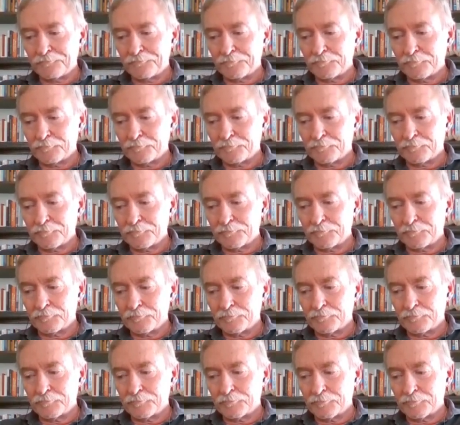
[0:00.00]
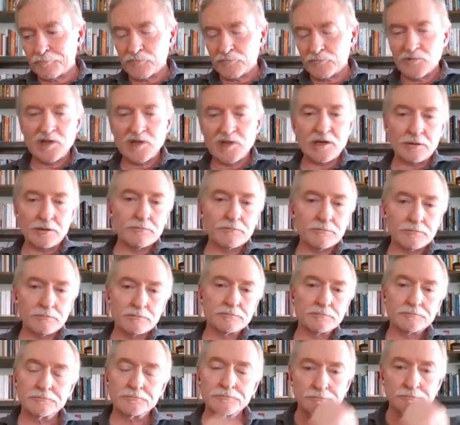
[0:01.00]
I'm, I, you know, there's lots of
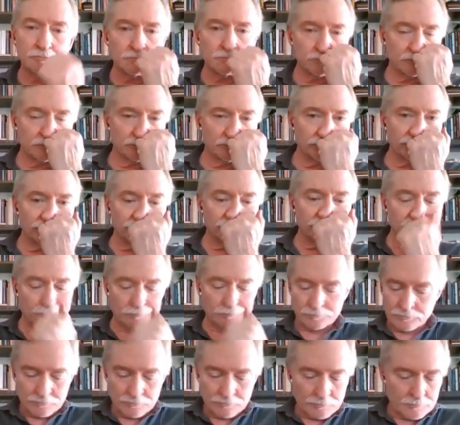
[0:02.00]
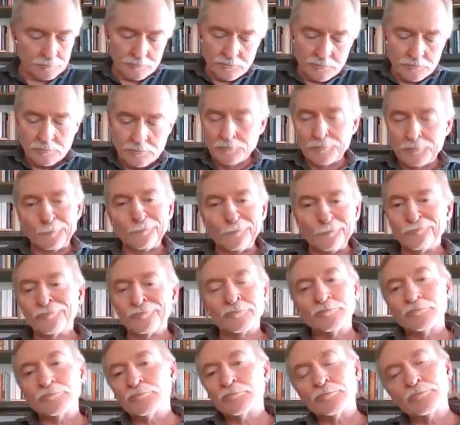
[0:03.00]
things I can give my, you know, my time to,
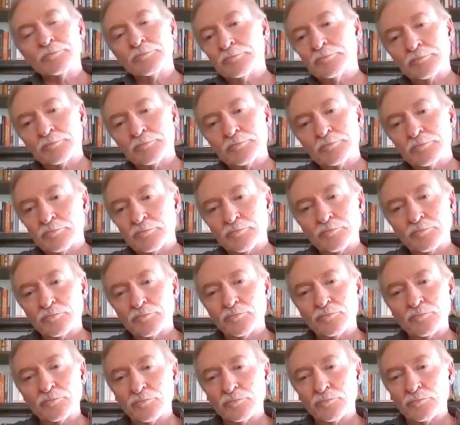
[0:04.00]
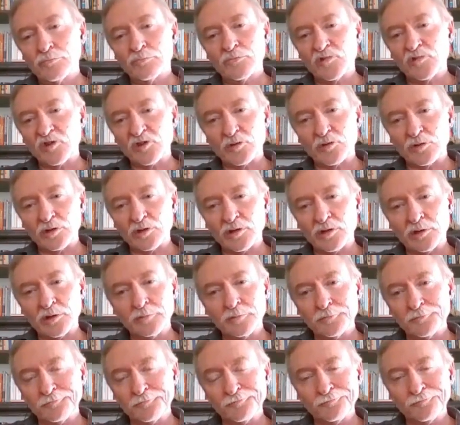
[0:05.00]
to benefit. And so, totally.
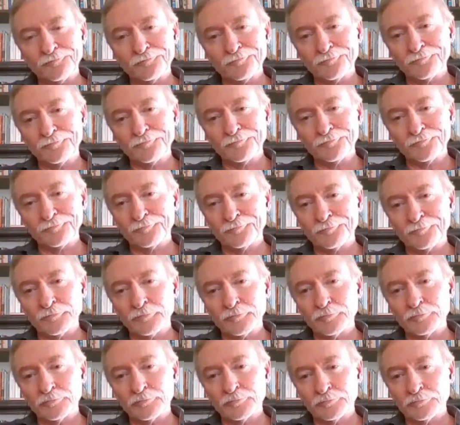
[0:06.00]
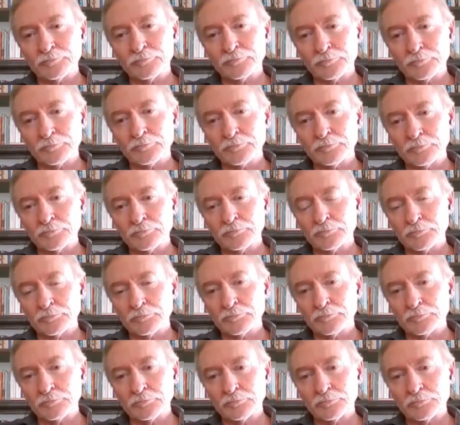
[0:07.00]
Keeping that in mind, and and and, and, and
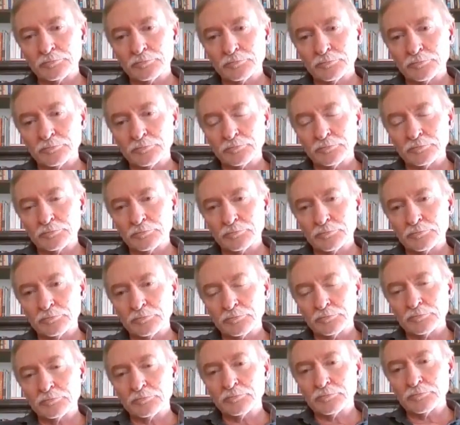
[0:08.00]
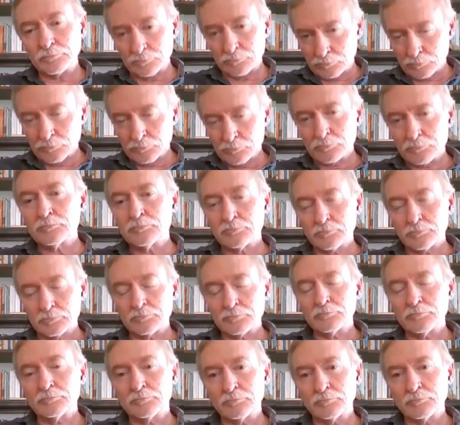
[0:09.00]
and with the younger folks, what I've noticed is like
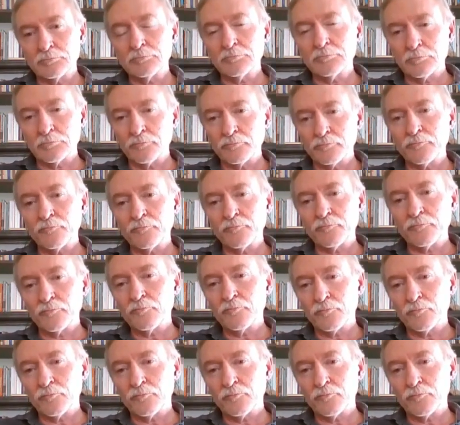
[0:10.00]
sometimes that can be